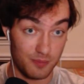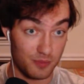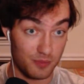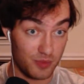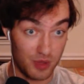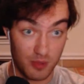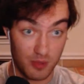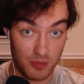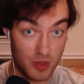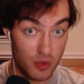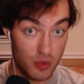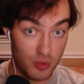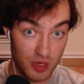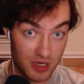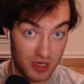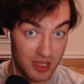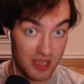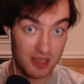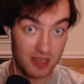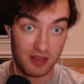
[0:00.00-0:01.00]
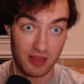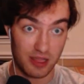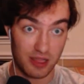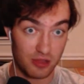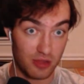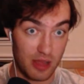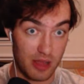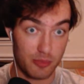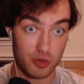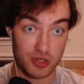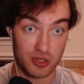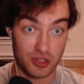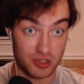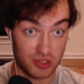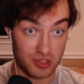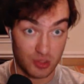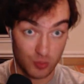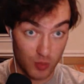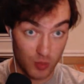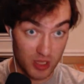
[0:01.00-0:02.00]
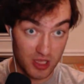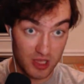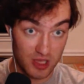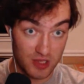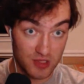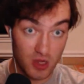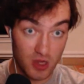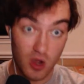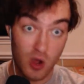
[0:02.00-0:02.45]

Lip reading: community, like collaborations on wikis,